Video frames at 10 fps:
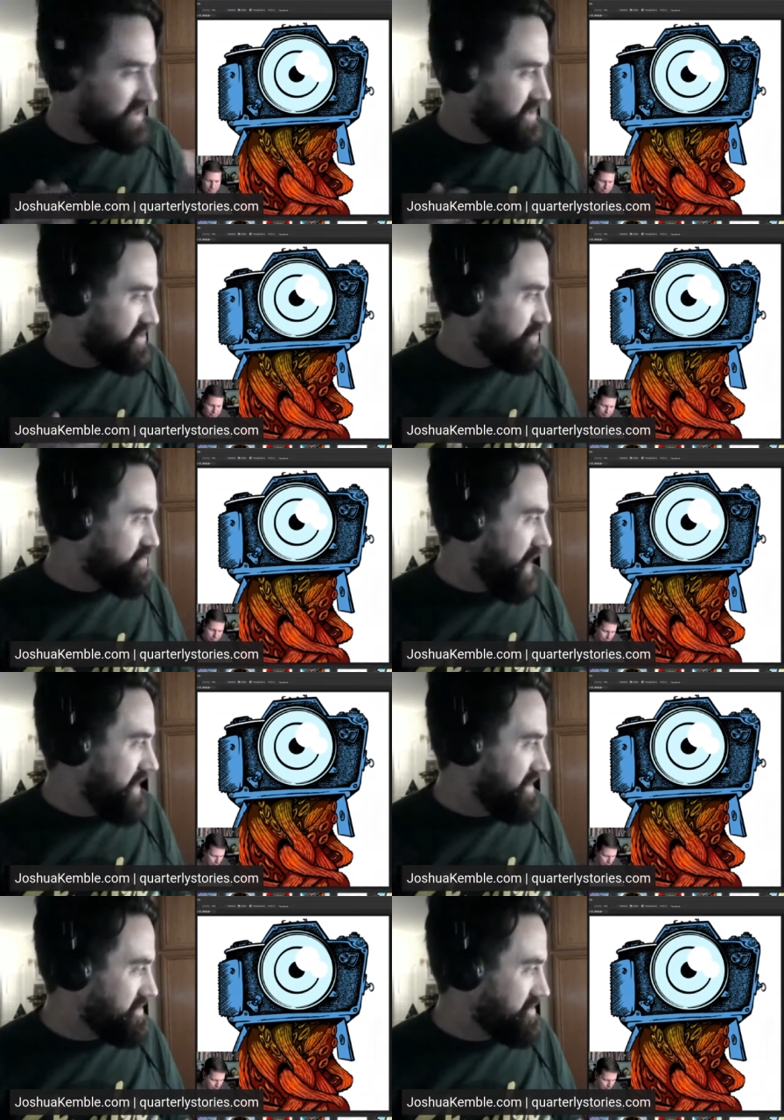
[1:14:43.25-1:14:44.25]
two
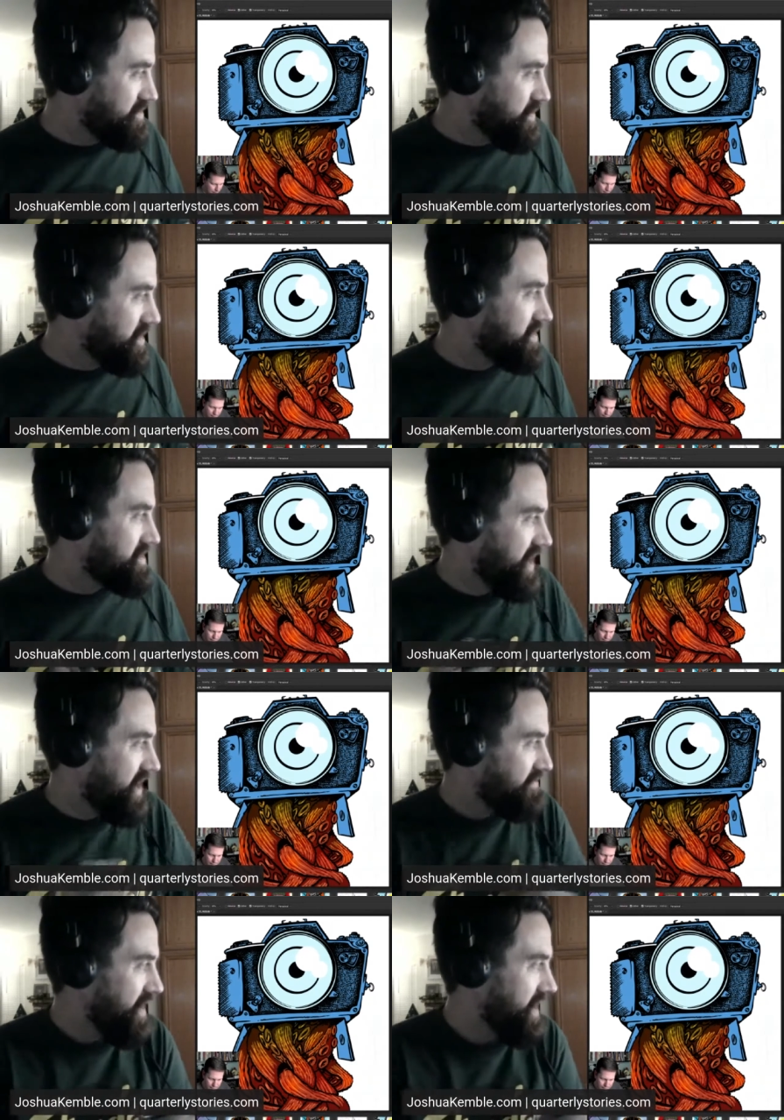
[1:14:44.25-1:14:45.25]
writers who were on
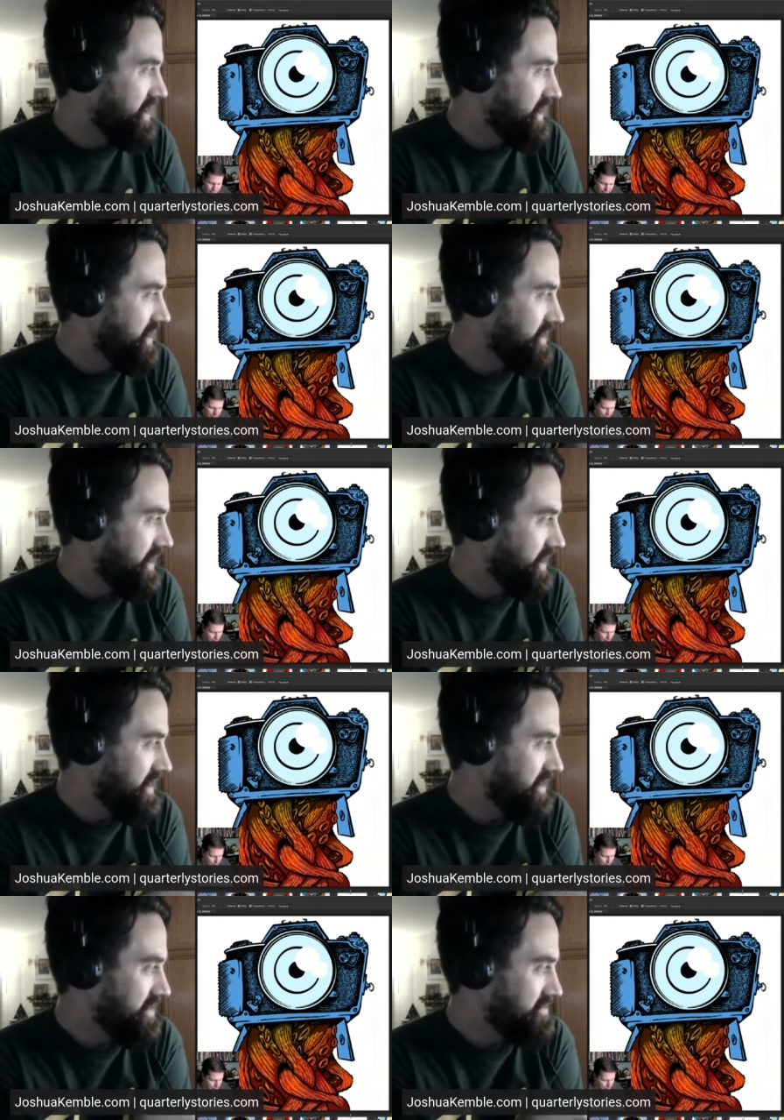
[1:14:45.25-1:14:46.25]
staff writing it, like
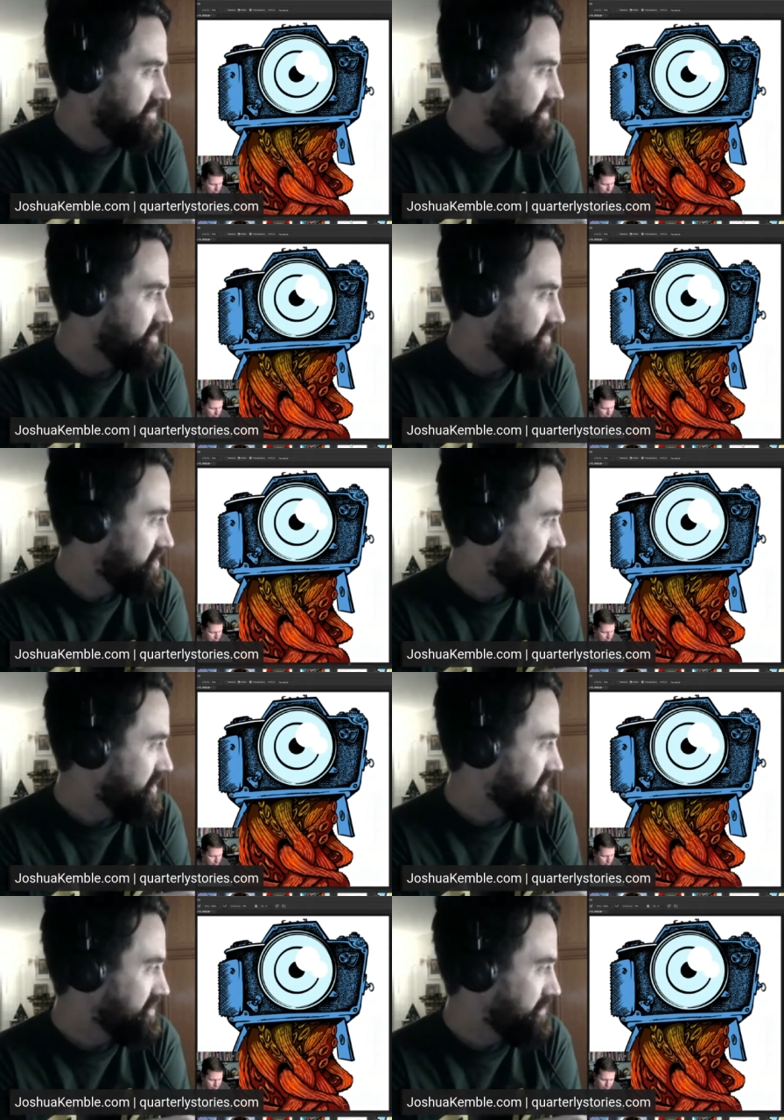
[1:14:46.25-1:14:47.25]
there's these
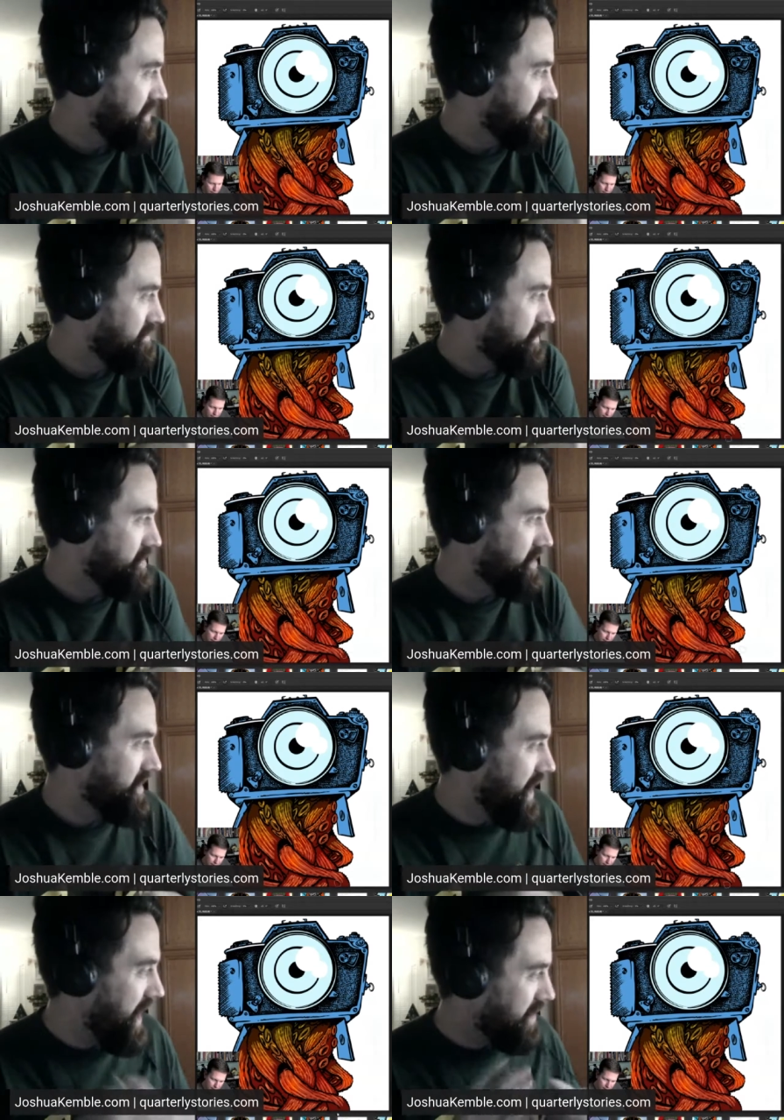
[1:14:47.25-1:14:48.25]
stories about them working
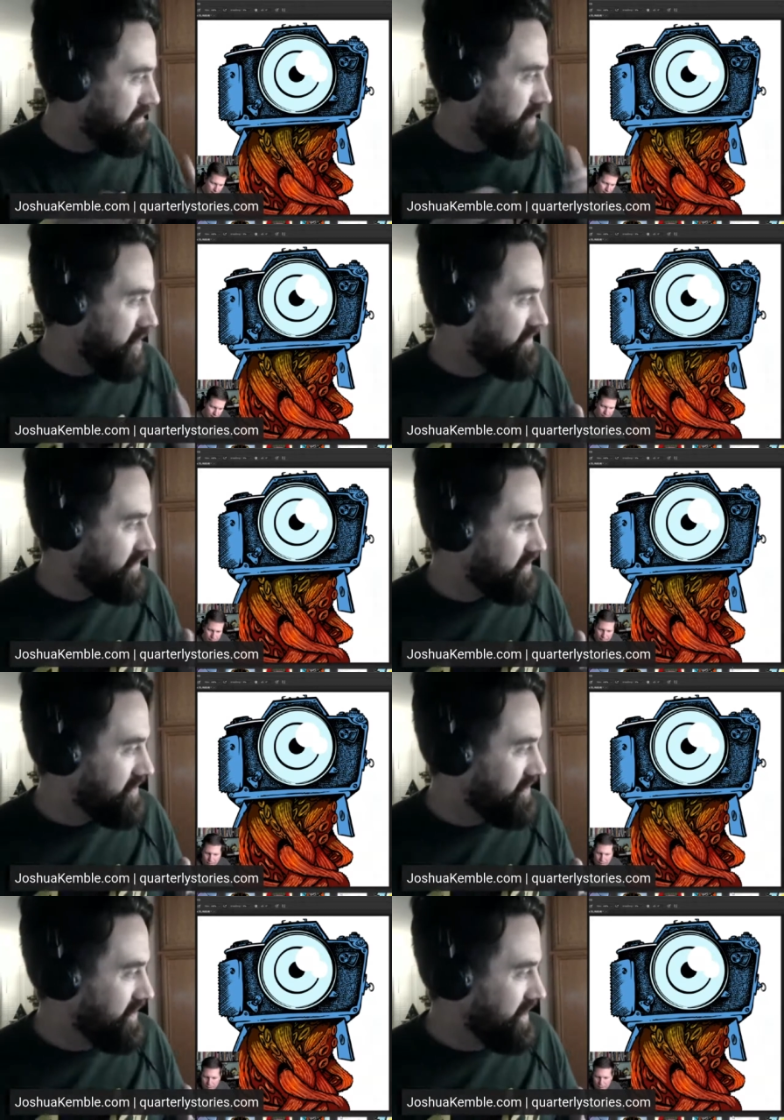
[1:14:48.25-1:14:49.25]
at Marvel